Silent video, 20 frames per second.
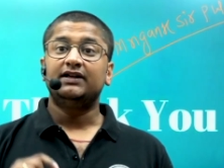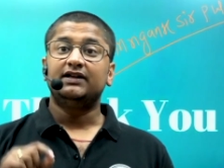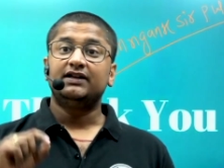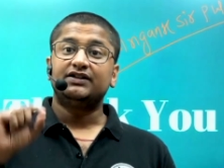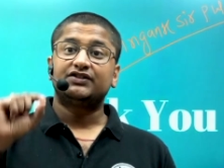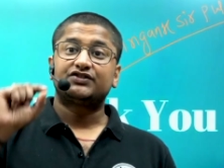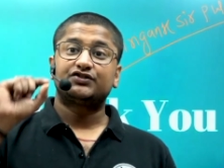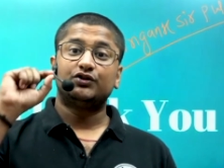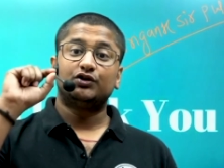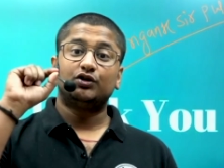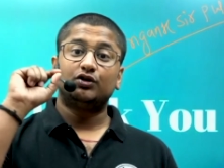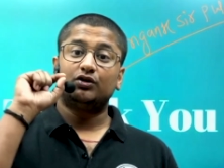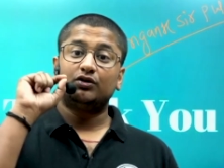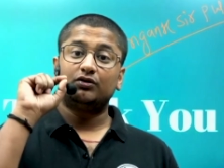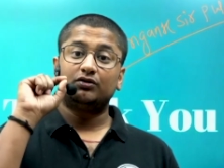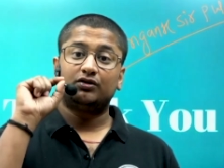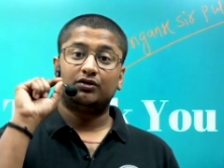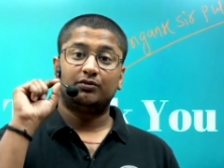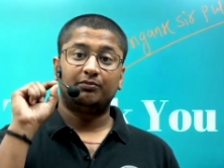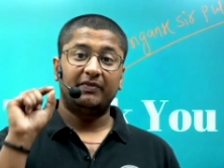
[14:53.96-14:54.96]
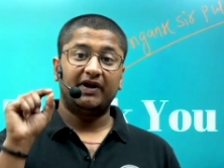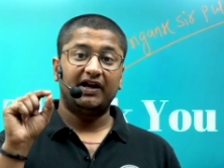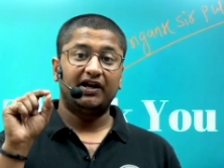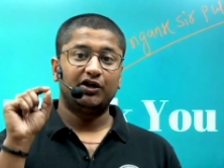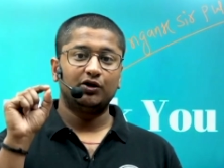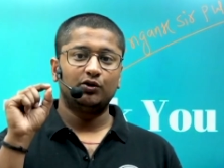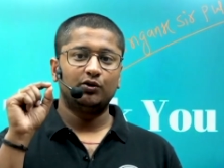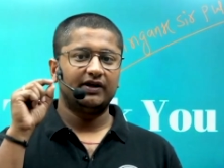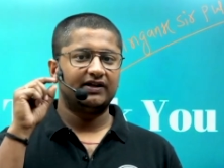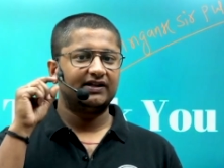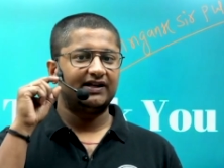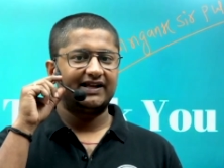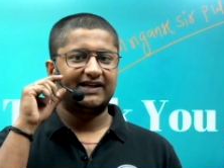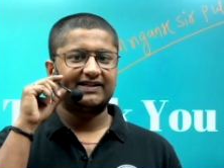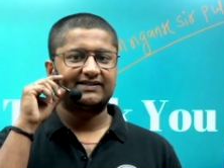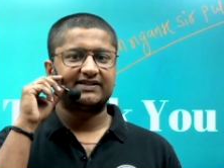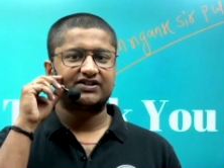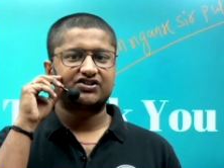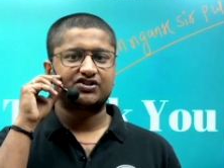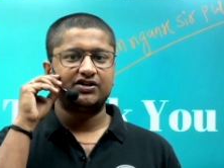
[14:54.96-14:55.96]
So meet you in the next session.